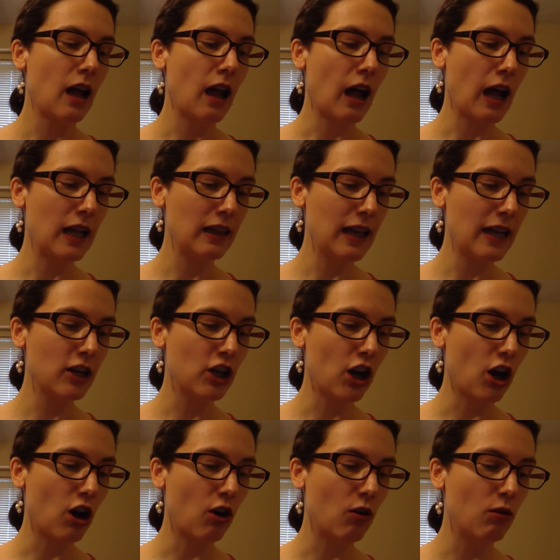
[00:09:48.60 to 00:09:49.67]
I let
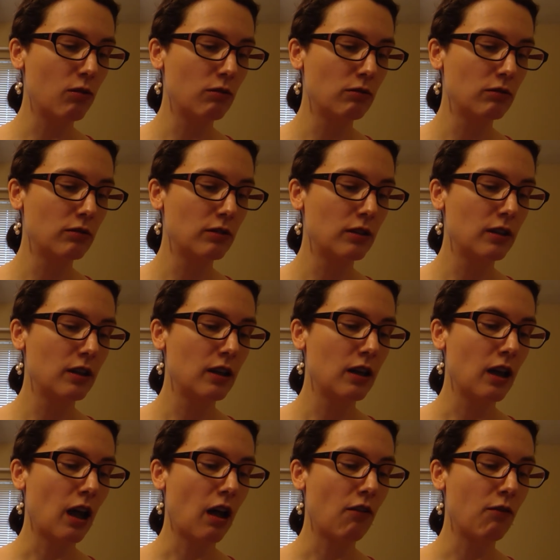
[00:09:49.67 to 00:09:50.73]
go
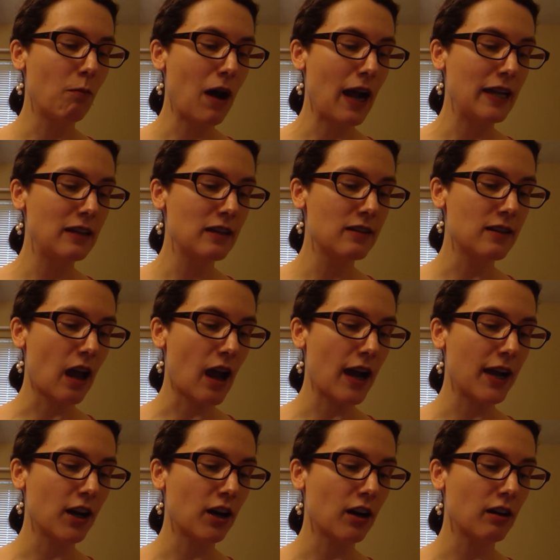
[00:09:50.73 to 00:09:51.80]
of my
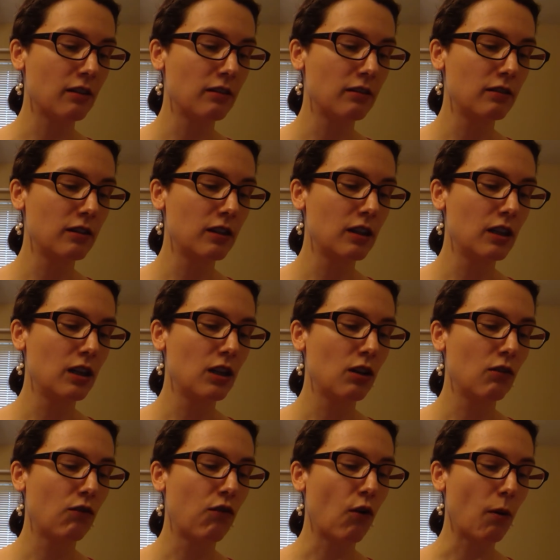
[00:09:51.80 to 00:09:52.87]
desire
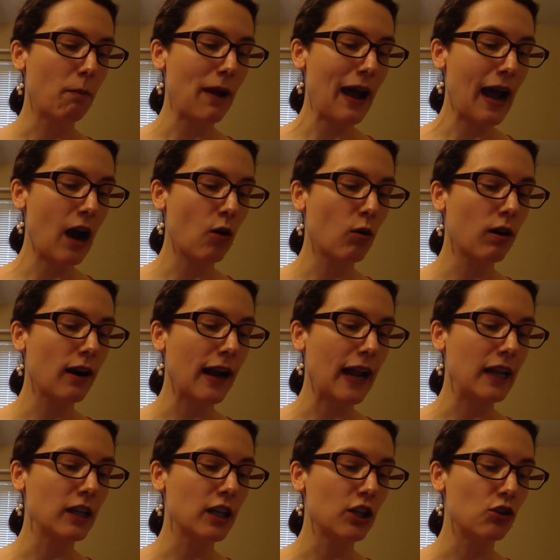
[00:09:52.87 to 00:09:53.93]
for power
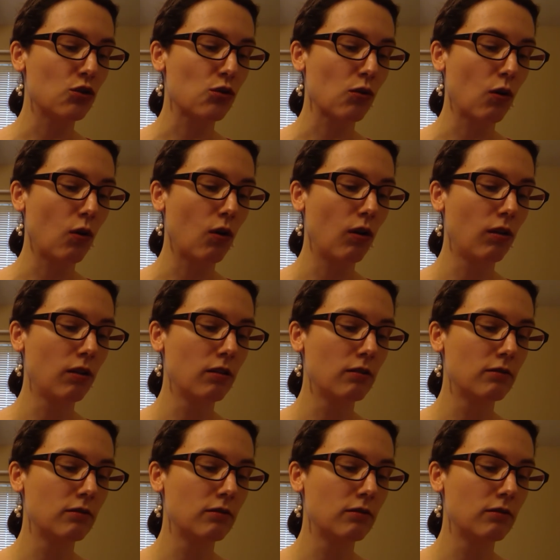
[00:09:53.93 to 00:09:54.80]
and control.